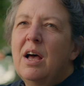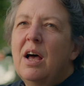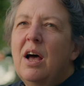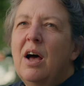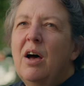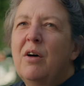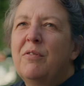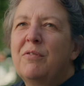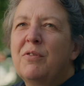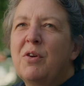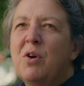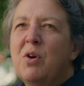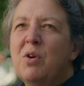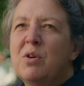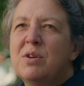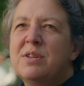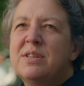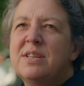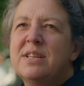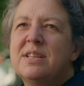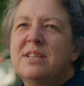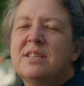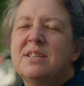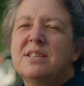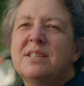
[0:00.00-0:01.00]
of course
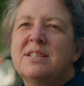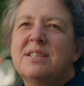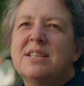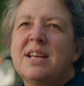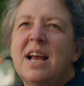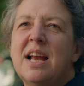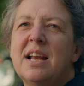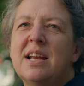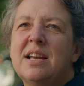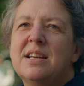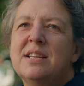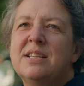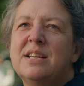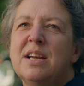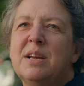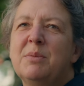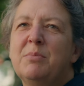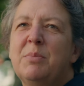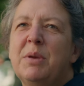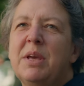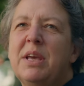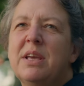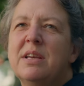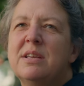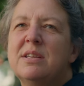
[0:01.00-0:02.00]
it's challenging,
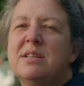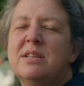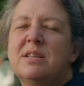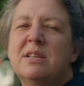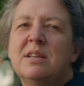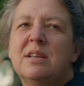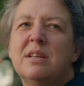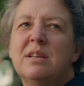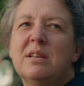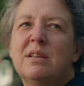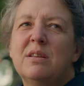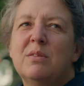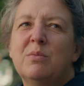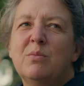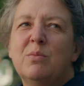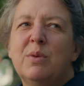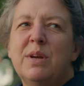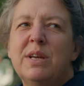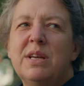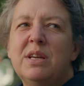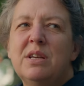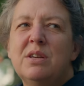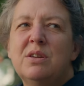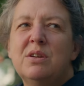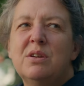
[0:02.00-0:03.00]
because
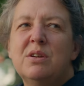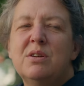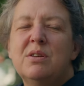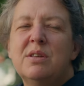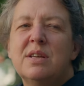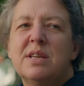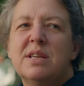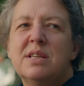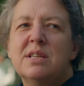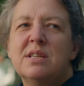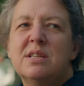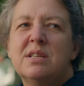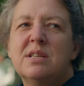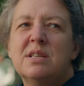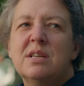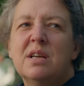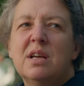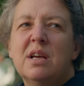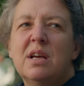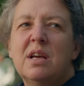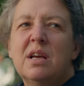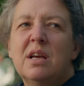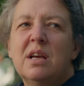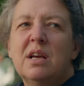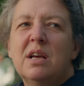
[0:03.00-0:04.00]
when you do this,
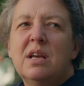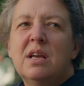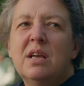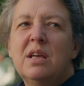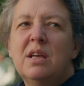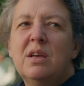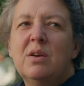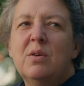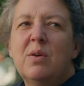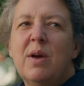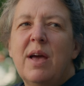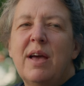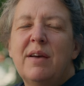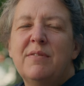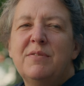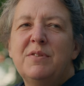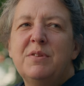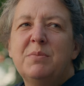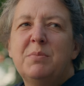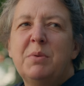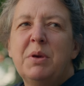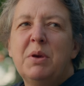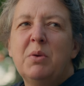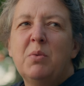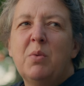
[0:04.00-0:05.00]
you have
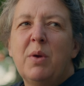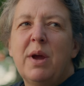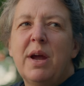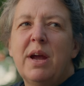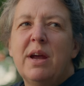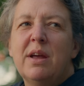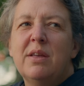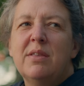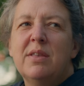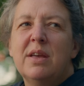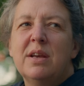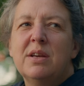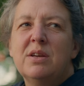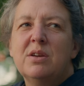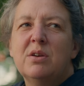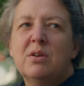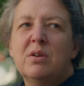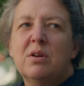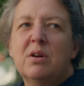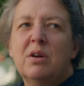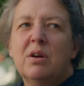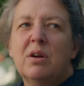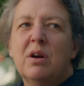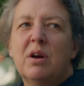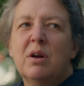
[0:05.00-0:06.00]
to be aware that
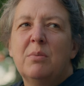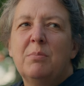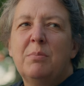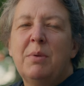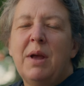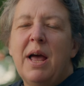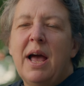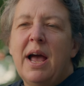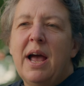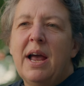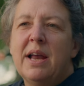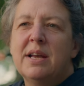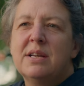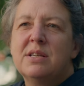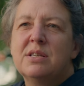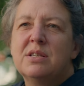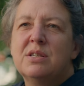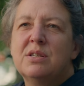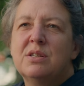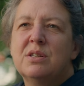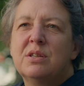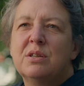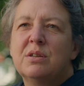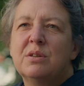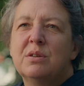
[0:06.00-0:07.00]
you're
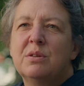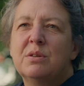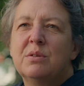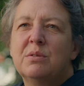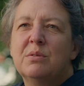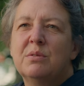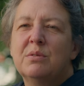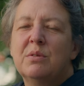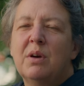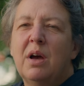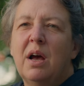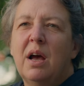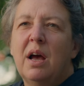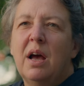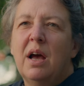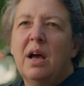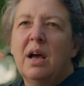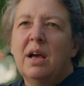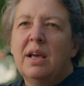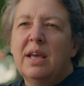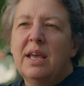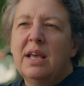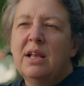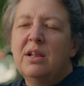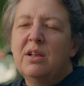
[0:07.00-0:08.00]
obliged to
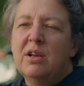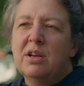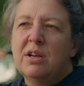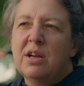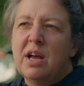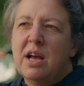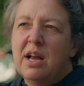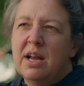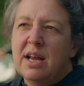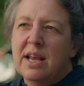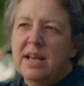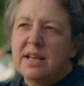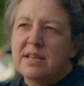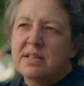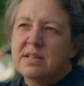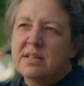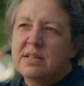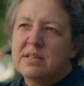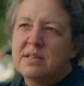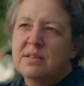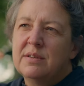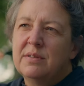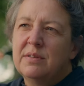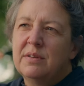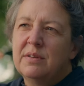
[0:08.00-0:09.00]
kill your darlings.